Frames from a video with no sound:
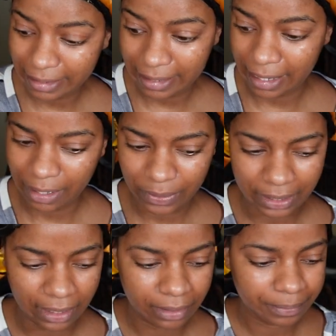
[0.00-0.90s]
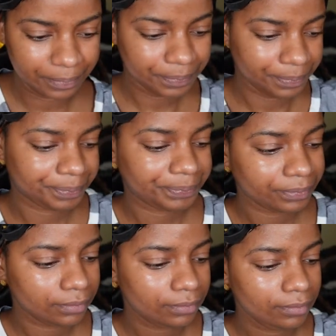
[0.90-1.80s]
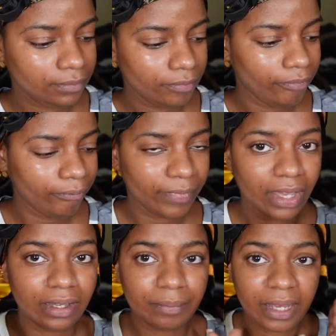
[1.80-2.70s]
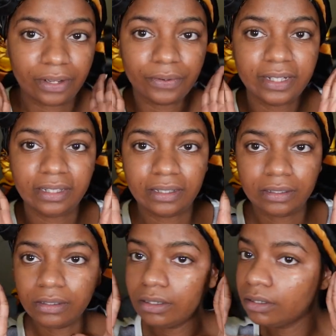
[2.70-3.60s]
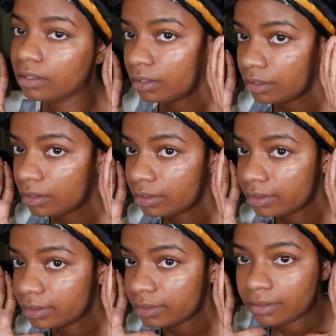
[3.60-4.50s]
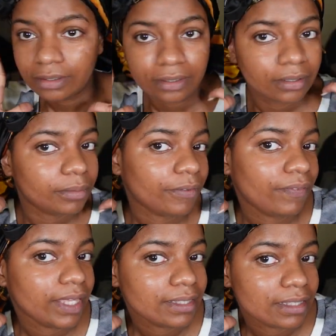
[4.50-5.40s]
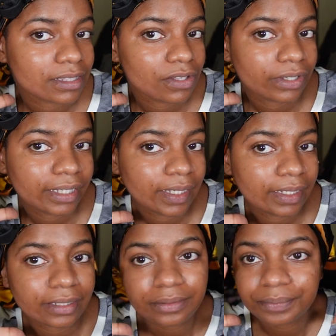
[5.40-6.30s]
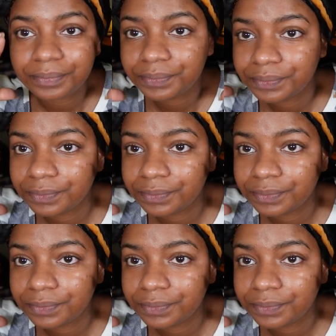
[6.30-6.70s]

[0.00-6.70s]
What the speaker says: cheekbone situation. Yeah, I saw the vision and I was gonna go for it.